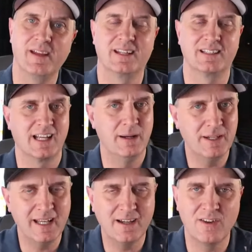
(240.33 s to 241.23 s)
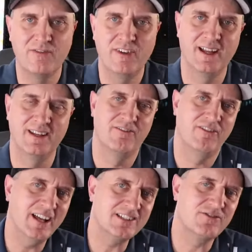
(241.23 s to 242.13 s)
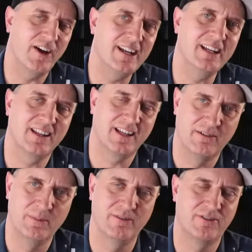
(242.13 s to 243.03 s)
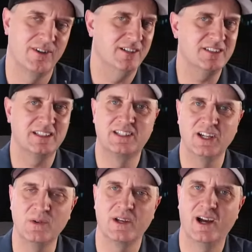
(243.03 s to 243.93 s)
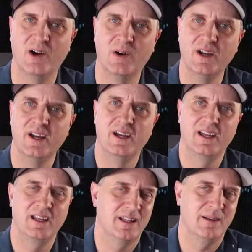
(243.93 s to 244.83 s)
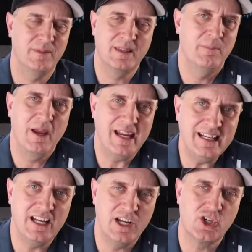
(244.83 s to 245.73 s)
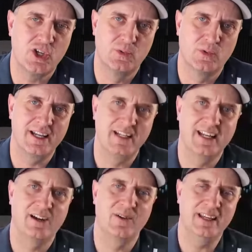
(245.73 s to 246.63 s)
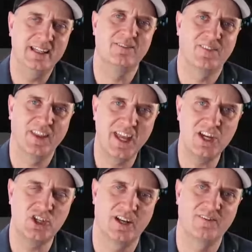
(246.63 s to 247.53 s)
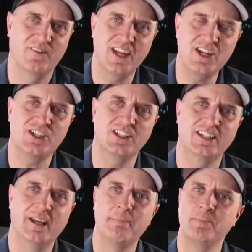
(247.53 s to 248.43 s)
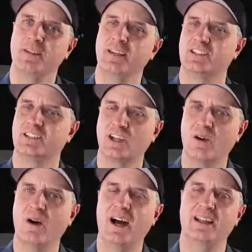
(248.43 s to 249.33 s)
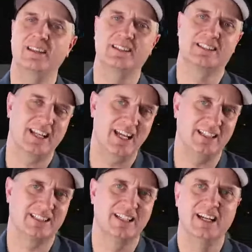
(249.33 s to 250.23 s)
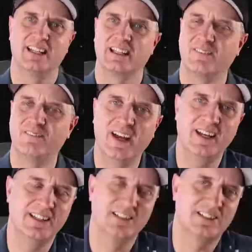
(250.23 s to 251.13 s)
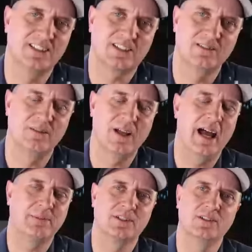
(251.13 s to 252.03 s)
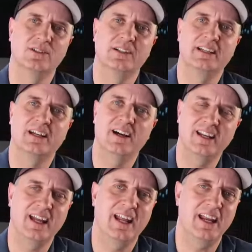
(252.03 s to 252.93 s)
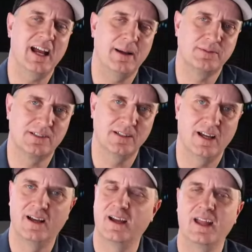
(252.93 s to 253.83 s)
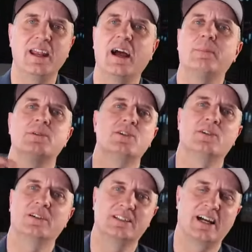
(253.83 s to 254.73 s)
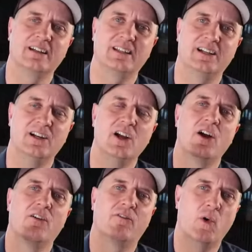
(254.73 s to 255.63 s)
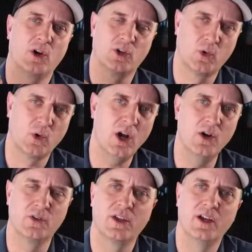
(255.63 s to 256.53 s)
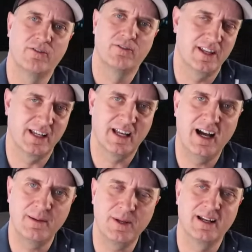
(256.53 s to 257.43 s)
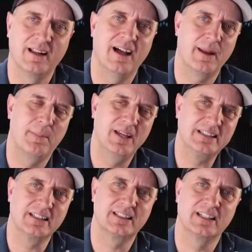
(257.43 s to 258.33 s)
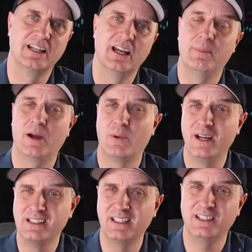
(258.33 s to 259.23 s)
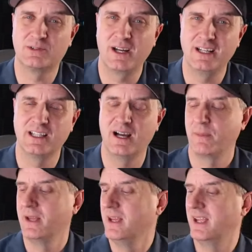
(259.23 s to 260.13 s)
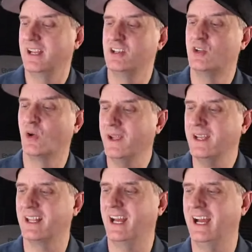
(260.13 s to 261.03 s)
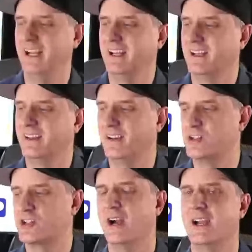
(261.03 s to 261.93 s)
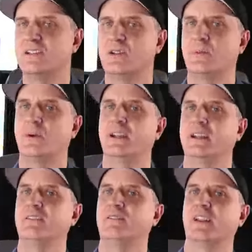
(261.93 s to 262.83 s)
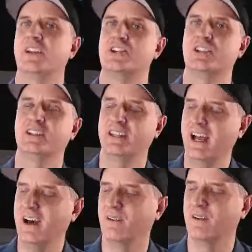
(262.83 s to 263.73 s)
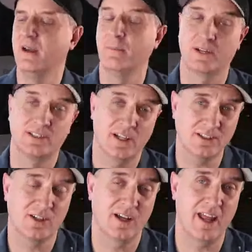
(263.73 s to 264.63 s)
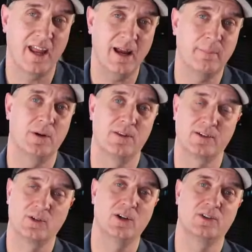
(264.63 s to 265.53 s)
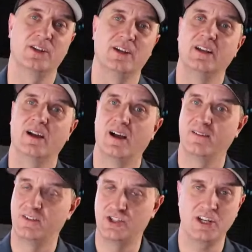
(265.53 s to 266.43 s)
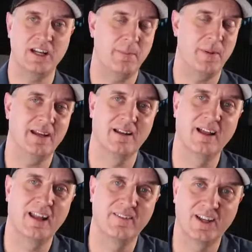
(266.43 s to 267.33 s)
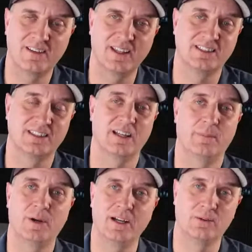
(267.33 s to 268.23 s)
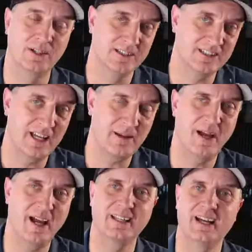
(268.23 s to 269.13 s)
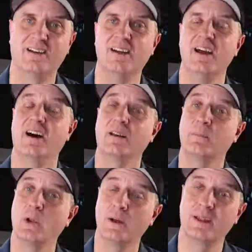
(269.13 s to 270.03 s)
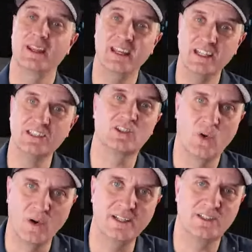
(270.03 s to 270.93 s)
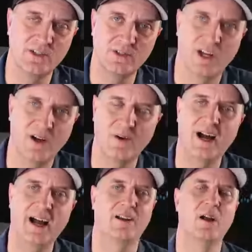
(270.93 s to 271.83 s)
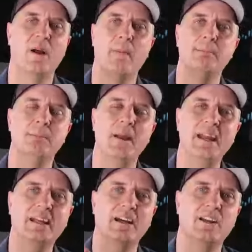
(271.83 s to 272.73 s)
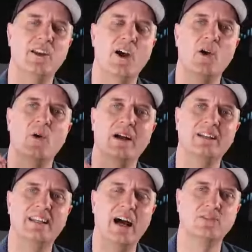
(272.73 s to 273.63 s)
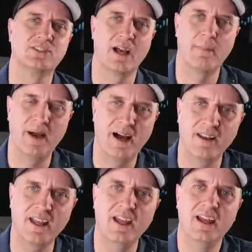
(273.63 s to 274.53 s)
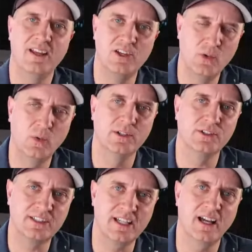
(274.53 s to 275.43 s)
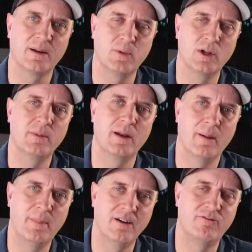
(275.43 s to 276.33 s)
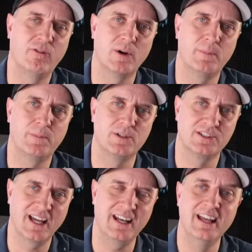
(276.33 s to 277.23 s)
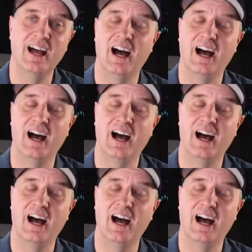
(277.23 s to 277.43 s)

and it's coming down to the Fed. The Fed's fighting the government. For those that don't know, the, the main issue right now is inflation. Inflation is so hot in the States that the Fed is just absolutely cutting any, ops uh, any opportunities out there for growth for the economy and a lot of businesses by raising these rates up. In doing that, they're trying to bring inflation down, but it's also going to hamper the growth of the GDP and a lot of other things. It's going to bring real estate back down. Unemployment is going to go higher. Make no doubts about it. You will see unemployment above 4%.